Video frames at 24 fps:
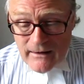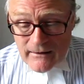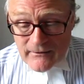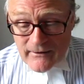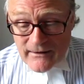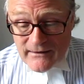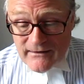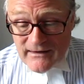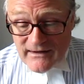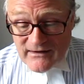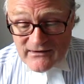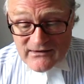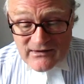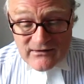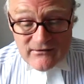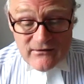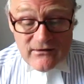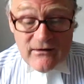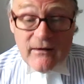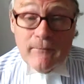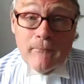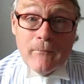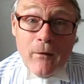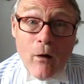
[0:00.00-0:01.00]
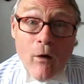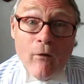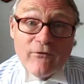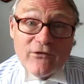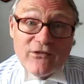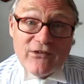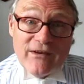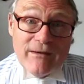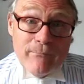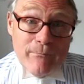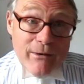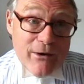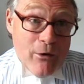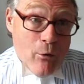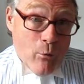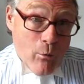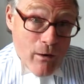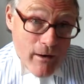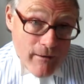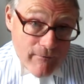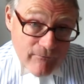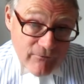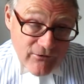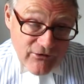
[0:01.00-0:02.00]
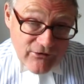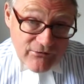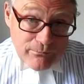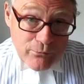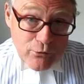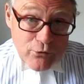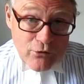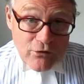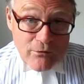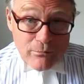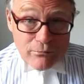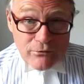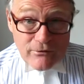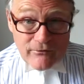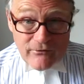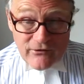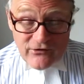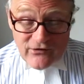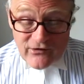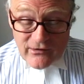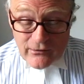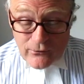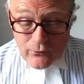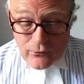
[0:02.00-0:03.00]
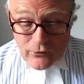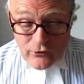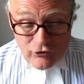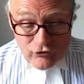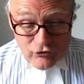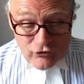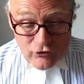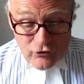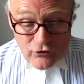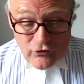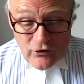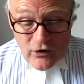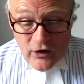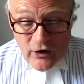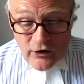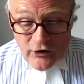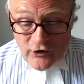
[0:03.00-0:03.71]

They need to obviously be aware of this book. Privacy lawyers should.